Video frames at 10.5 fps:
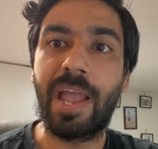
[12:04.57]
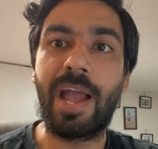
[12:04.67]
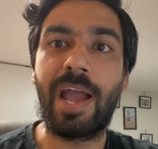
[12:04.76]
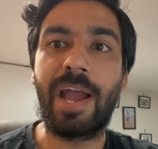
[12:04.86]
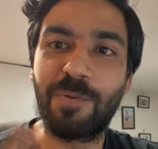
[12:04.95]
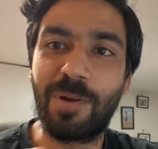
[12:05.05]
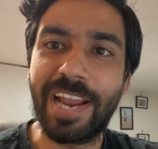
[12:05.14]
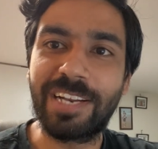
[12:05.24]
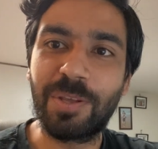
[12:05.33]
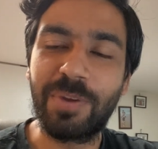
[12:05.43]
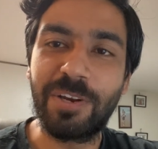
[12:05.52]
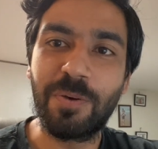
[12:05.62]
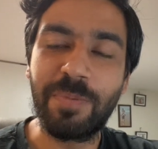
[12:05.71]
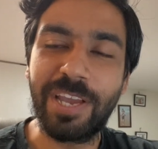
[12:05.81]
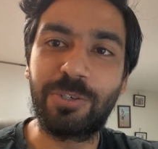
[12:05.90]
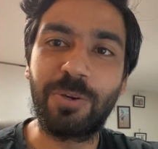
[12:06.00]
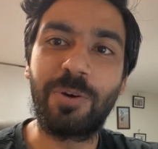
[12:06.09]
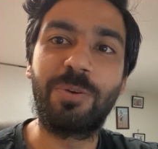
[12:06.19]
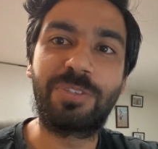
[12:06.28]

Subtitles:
And if you like the video, make sure you